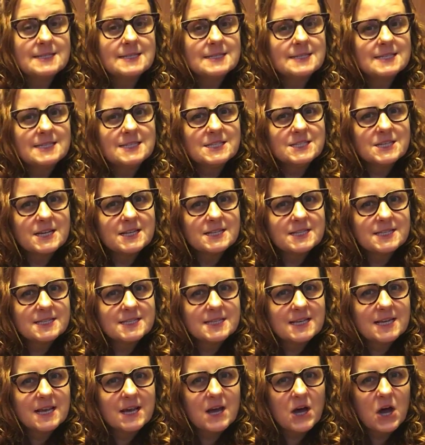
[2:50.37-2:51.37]
Delicious.
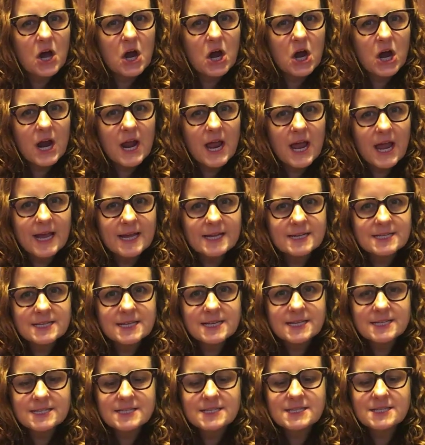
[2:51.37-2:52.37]
All right,
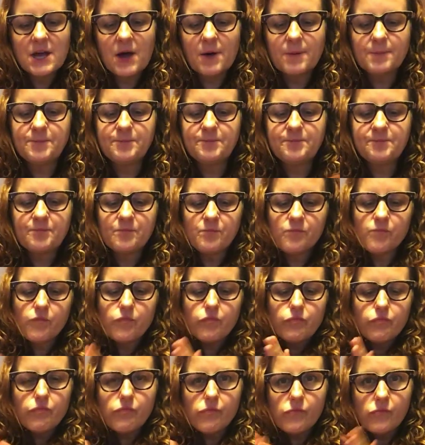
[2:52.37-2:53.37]
so
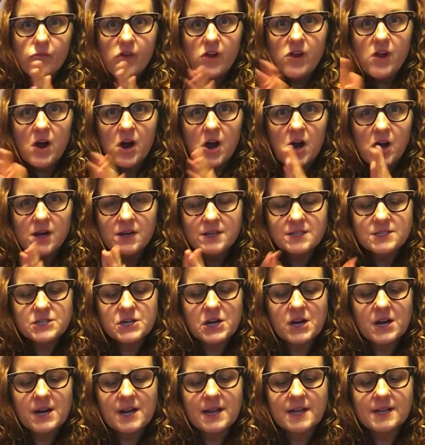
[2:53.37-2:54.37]
on
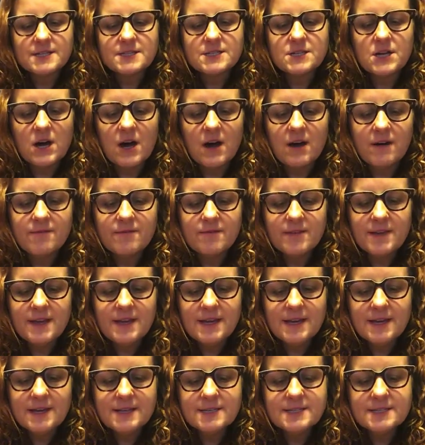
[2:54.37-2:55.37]
to our next
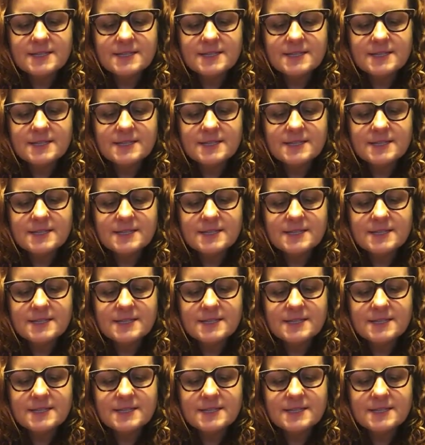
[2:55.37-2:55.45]
coffee,